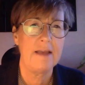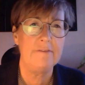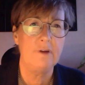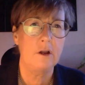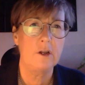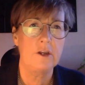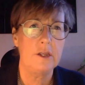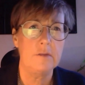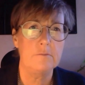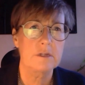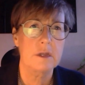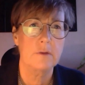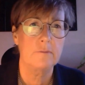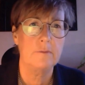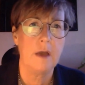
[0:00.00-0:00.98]
volume,
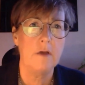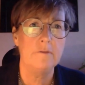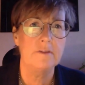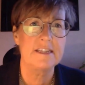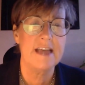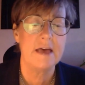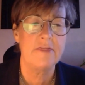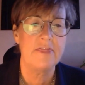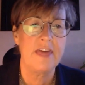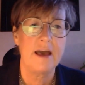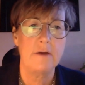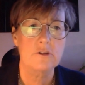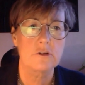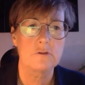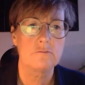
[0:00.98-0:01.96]
so over
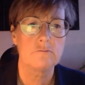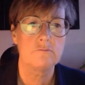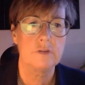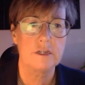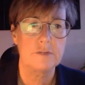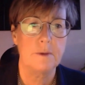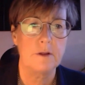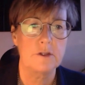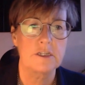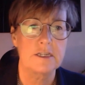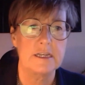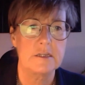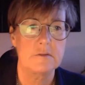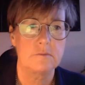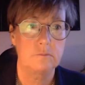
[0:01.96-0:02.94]
10,000
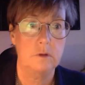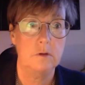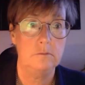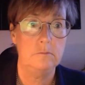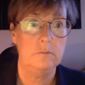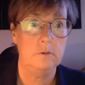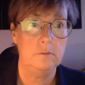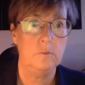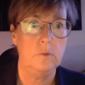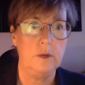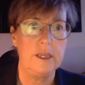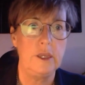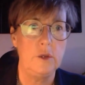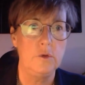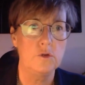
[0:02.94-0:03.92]
responses were
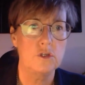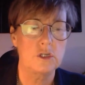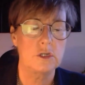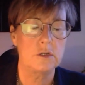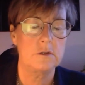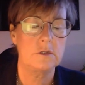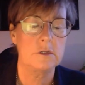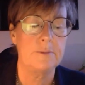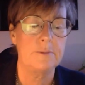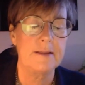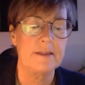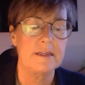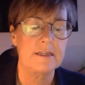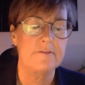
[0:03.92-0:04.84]
used to bring this